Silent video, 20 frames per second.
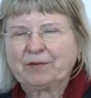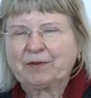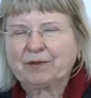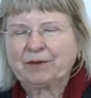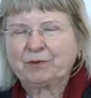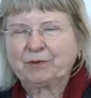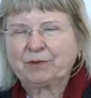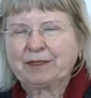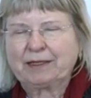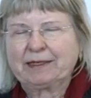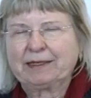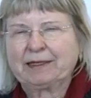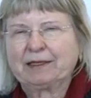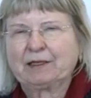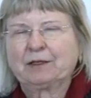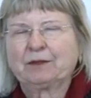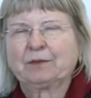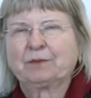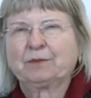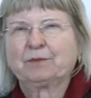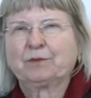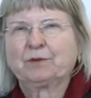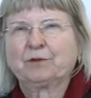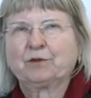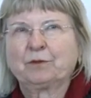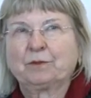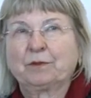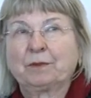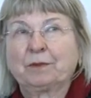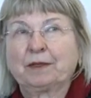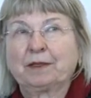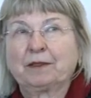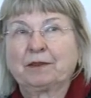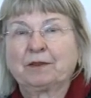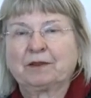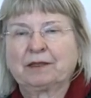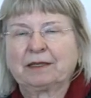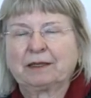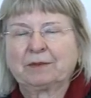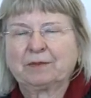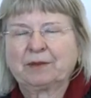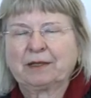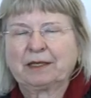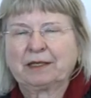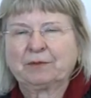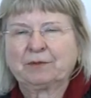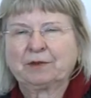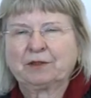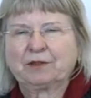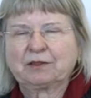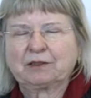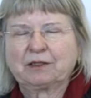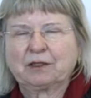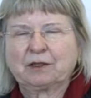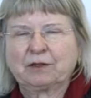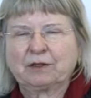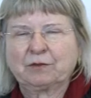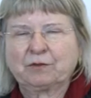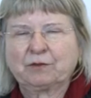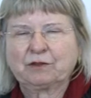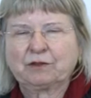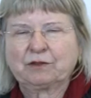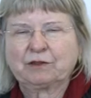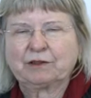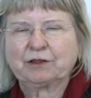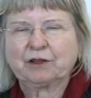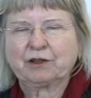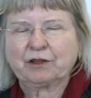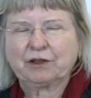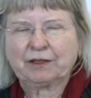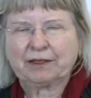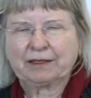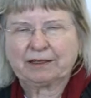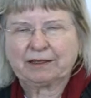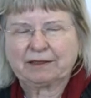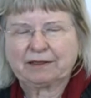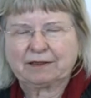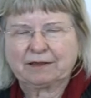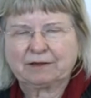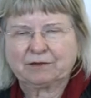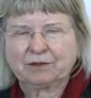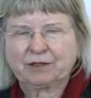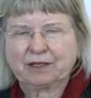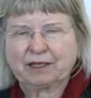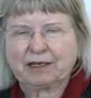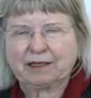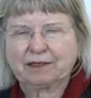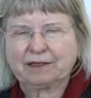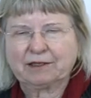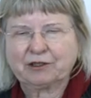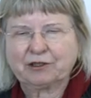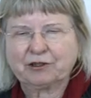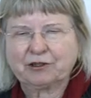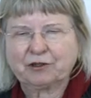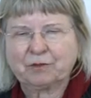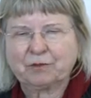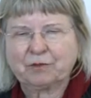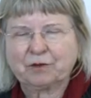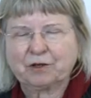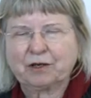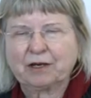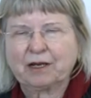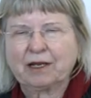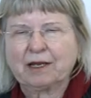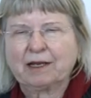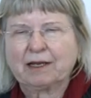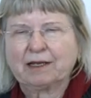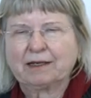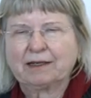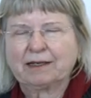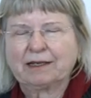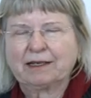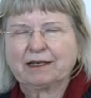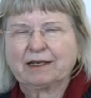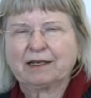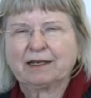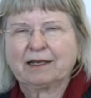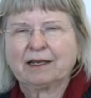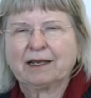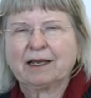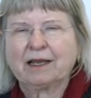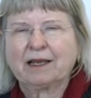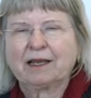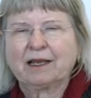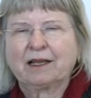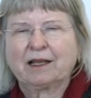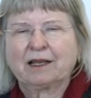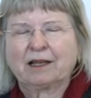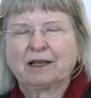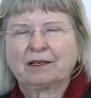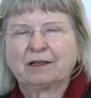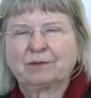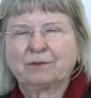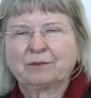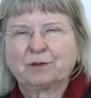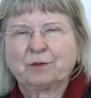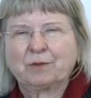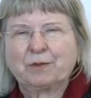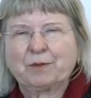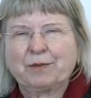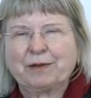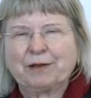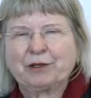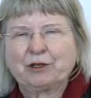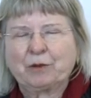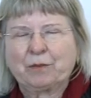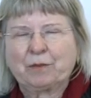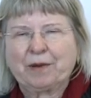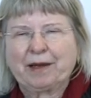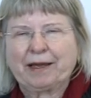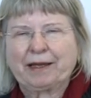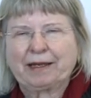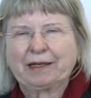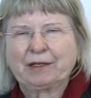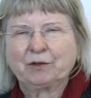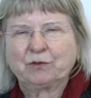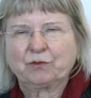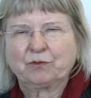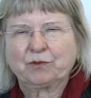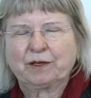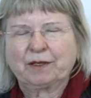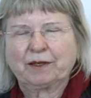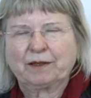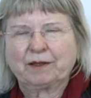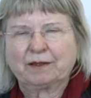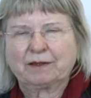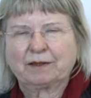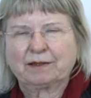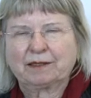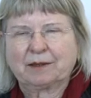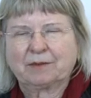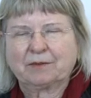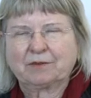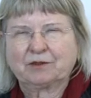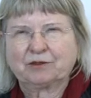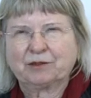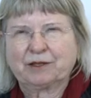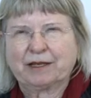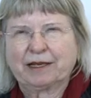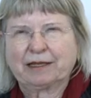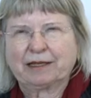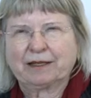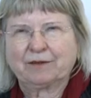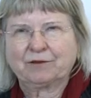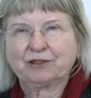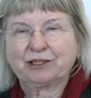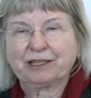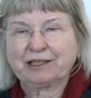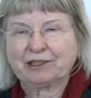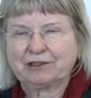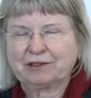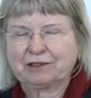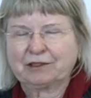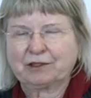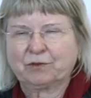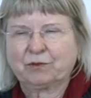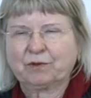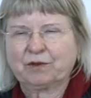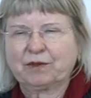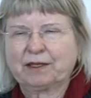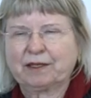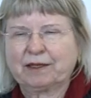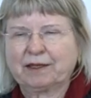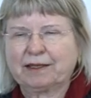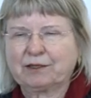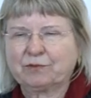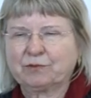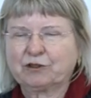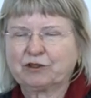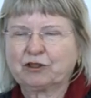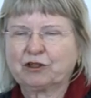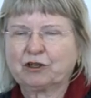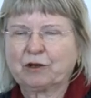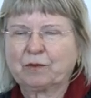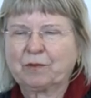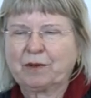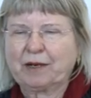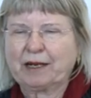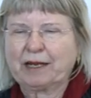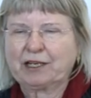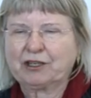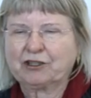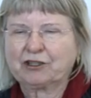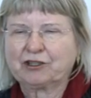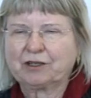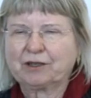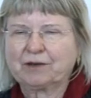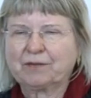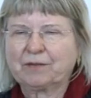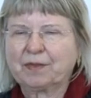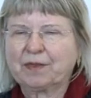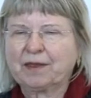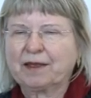we didn't perform methionine PET because now it was regarded as a recurrent tumor clearly, and probably combined with some reactive changes. So we think this was a combination,